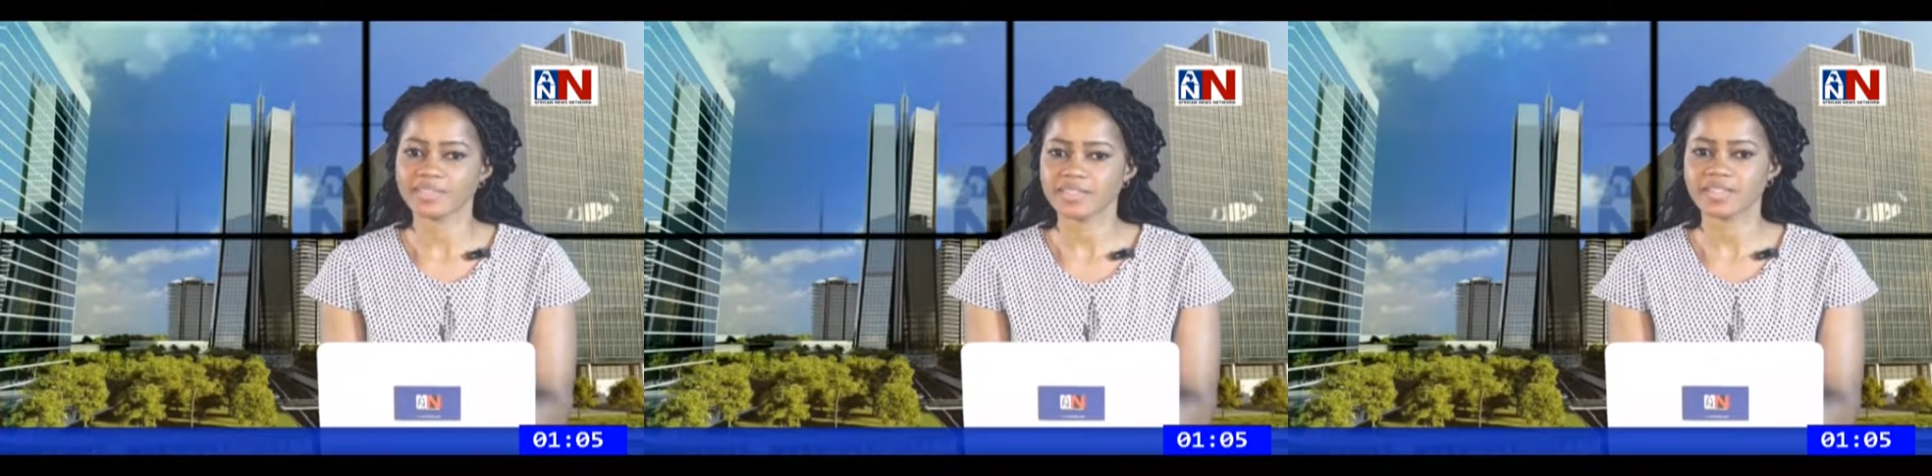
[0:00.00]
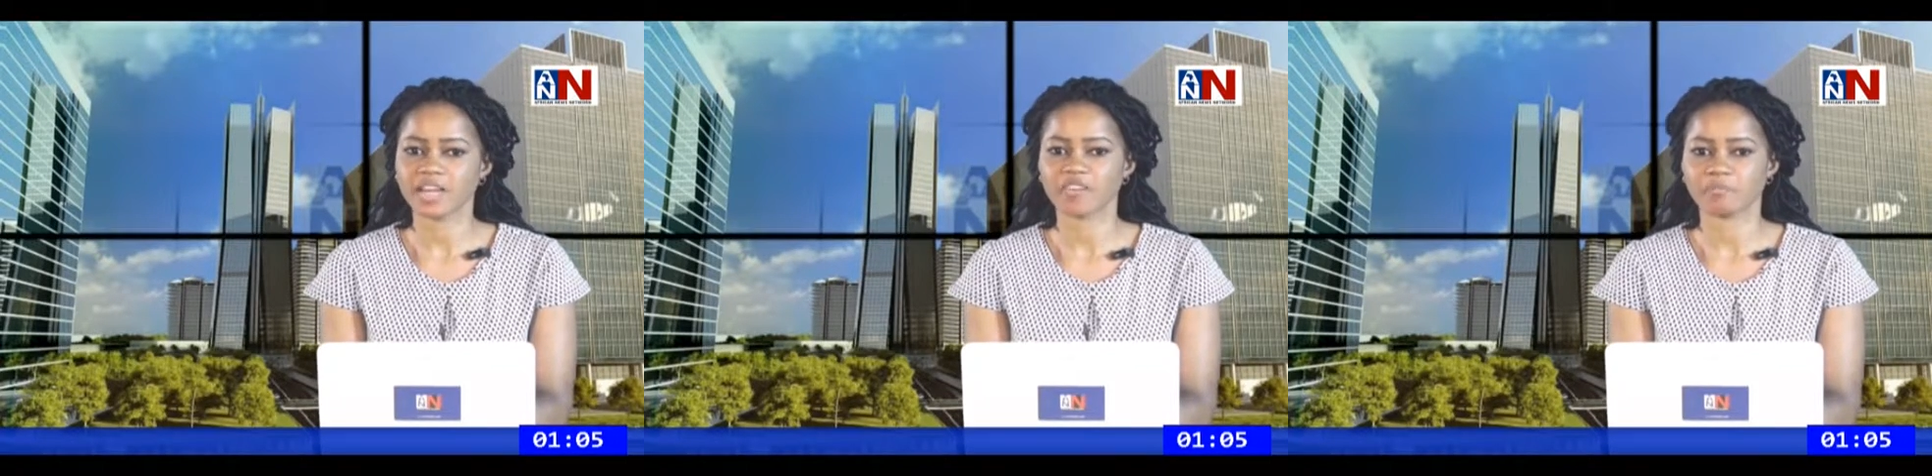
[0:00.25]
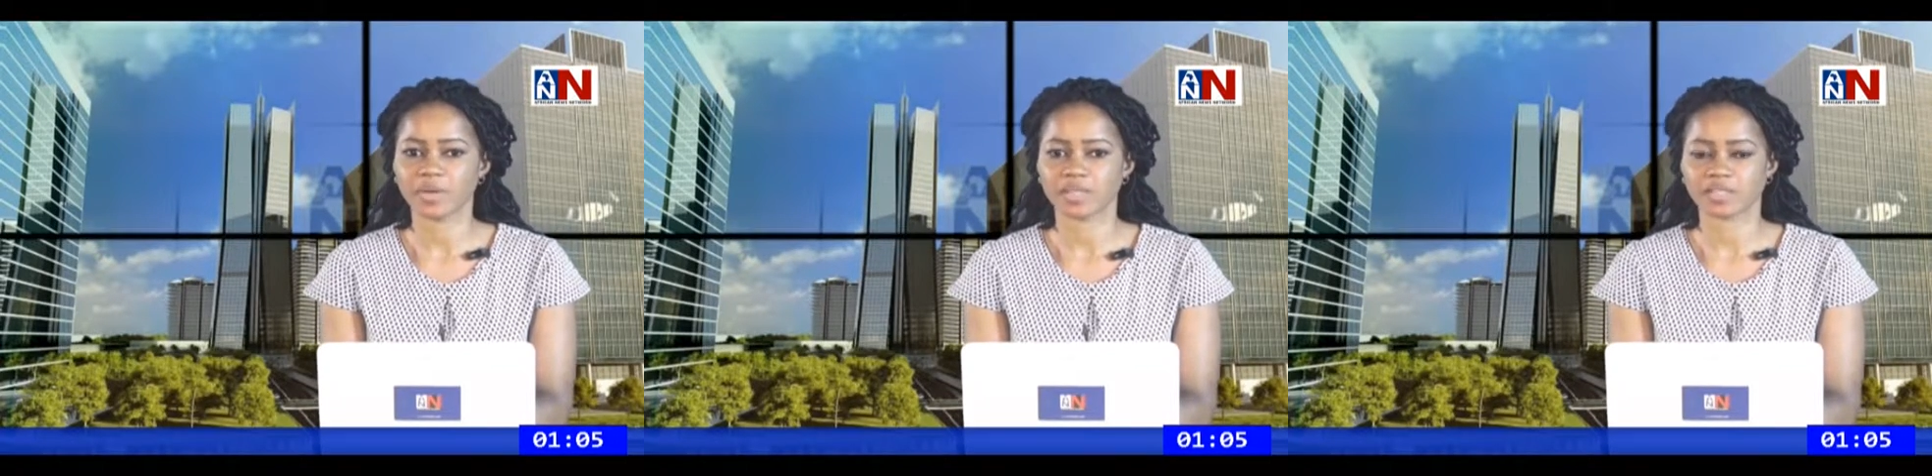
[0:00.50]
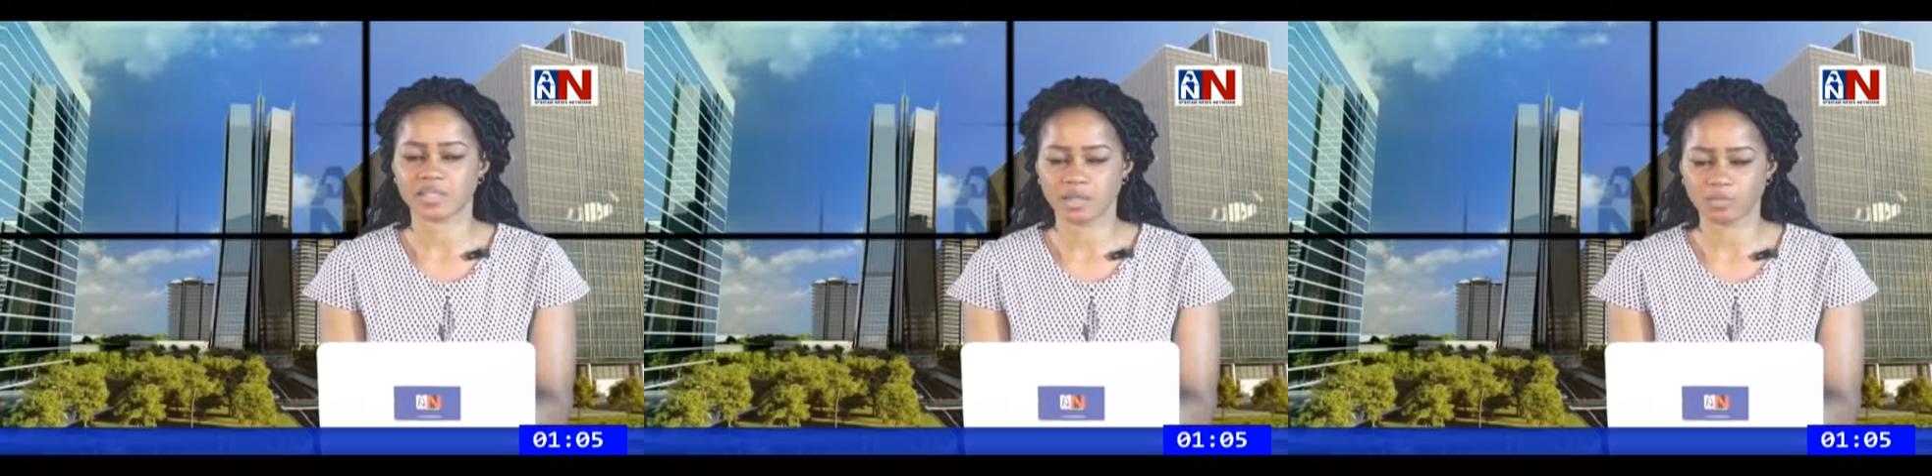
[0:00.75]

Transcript: anti-government